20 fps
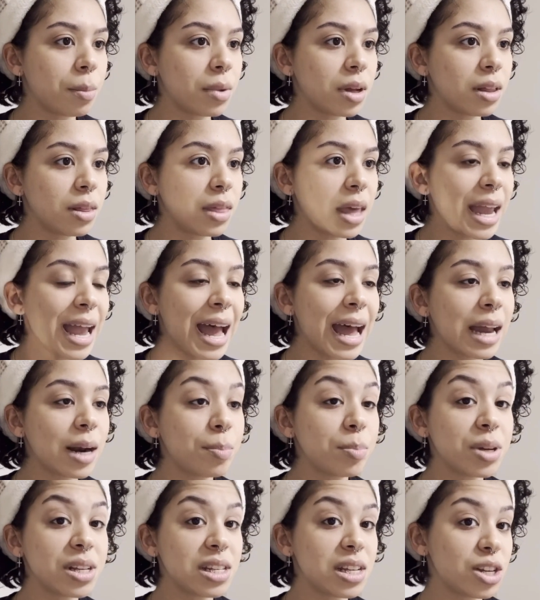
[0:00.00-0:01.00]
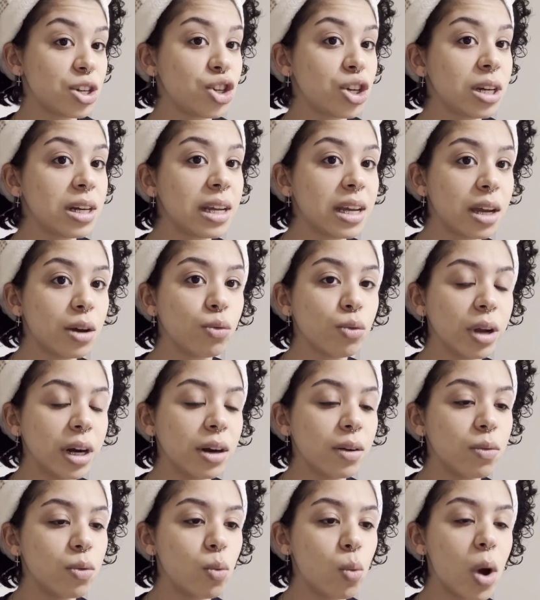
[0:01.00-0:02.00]
they had a petition to get rid
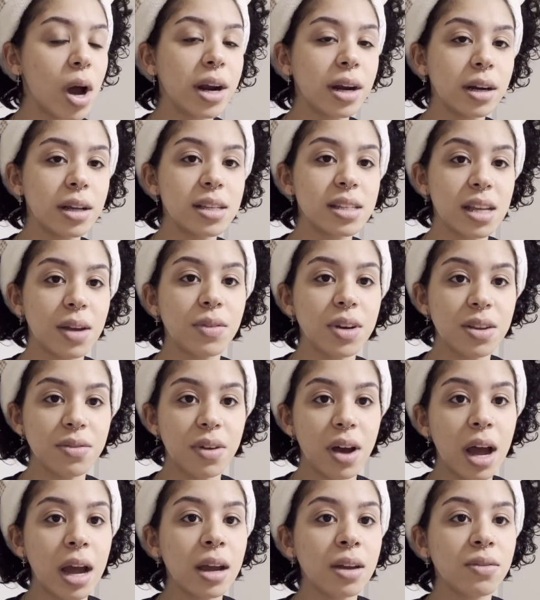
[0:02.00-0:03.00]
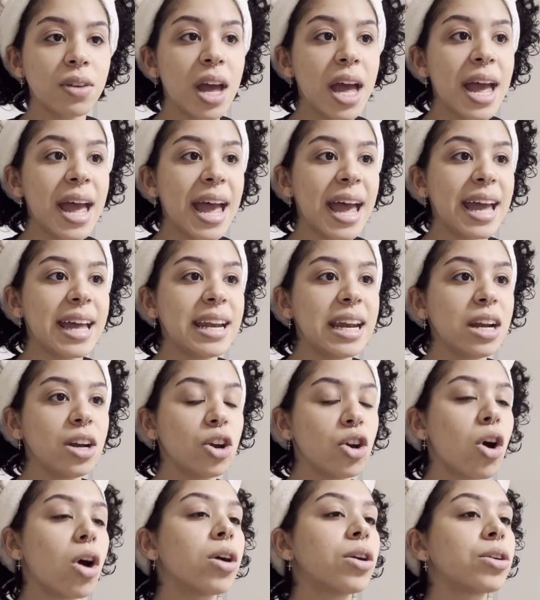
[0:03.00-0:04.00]
of 175, and it
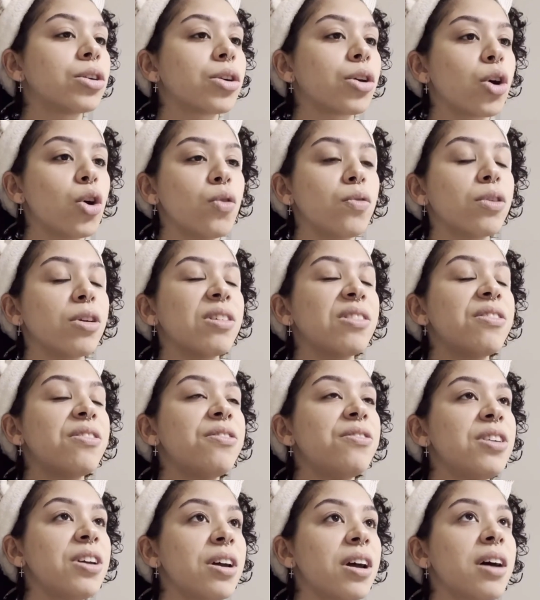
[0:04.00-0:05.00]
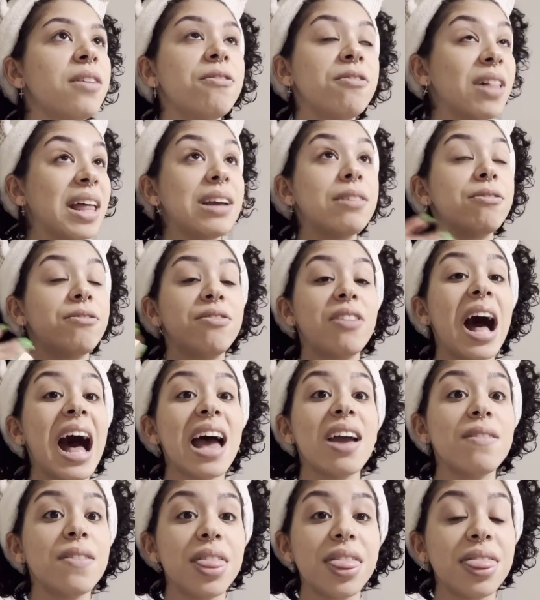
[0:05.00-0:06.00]
garnered over
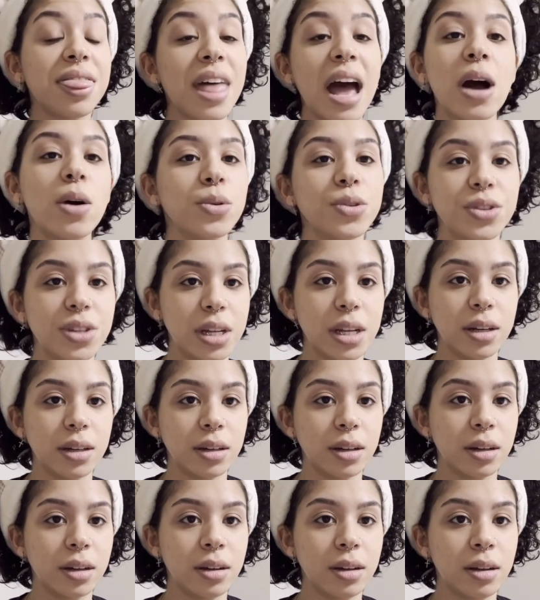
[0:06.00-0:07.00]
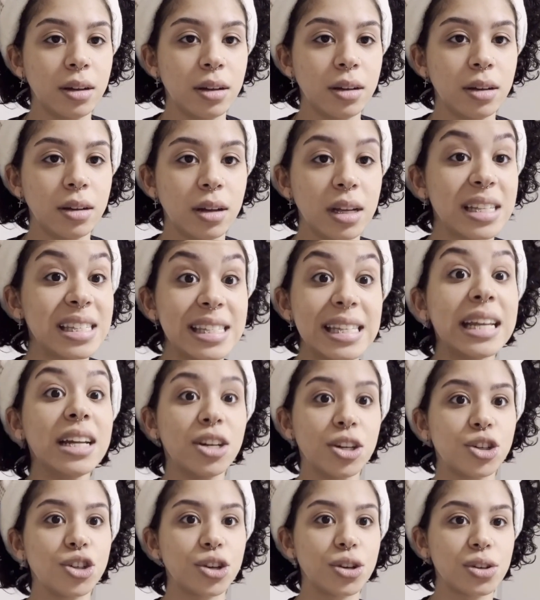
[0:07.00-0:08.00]
5,000
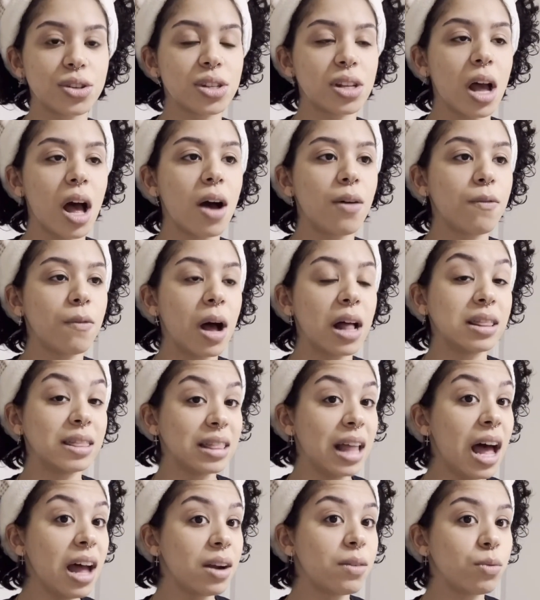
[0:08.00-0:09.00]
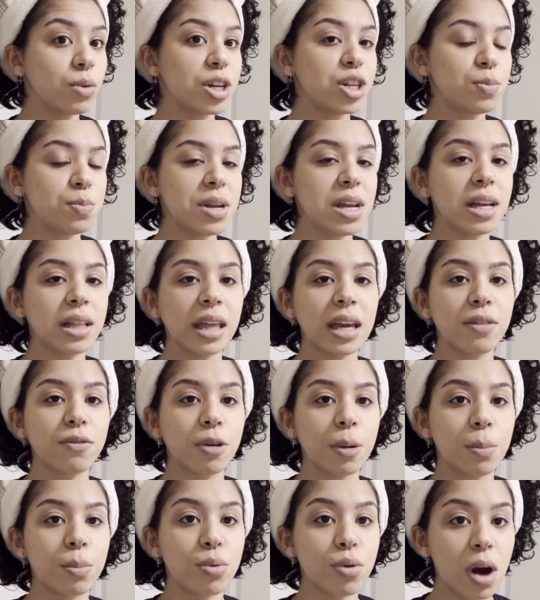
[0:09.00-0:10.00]
signatures, a lot of which being like
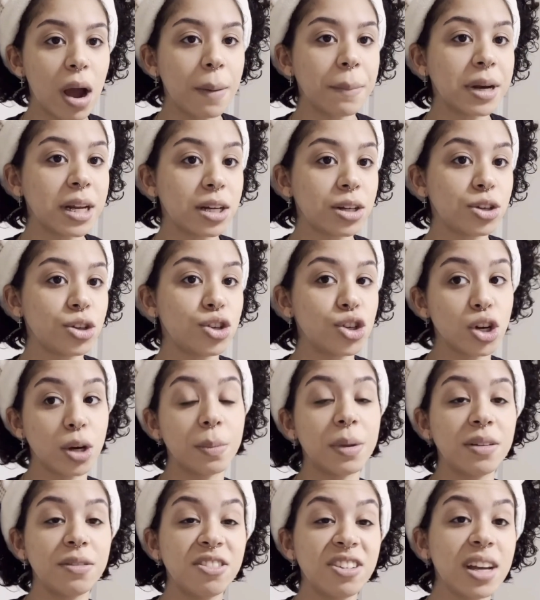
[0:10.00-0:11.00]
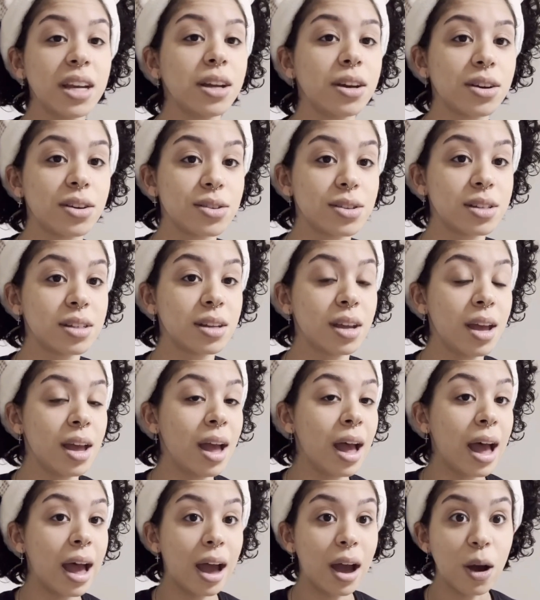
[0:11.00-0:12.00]
from prominent German figures,
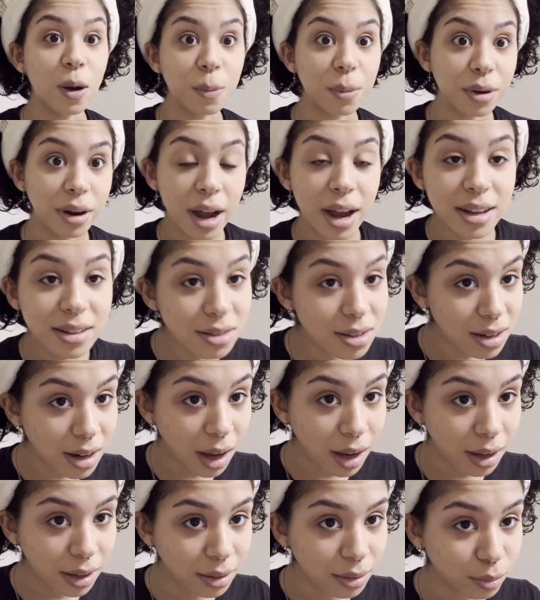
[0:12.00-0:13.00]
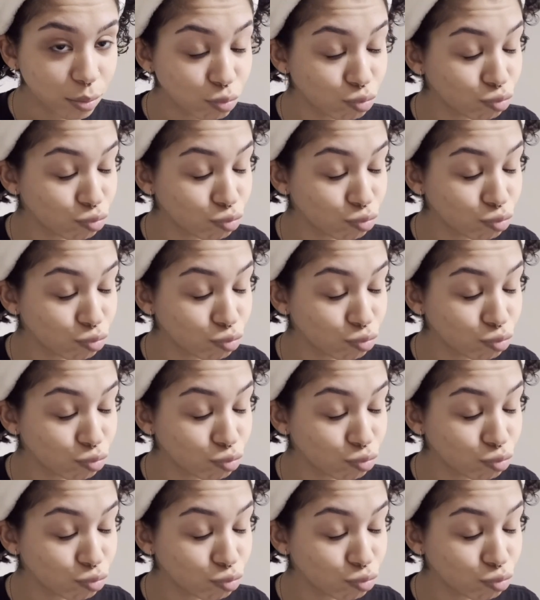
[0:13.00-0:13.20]
Albert Einstein,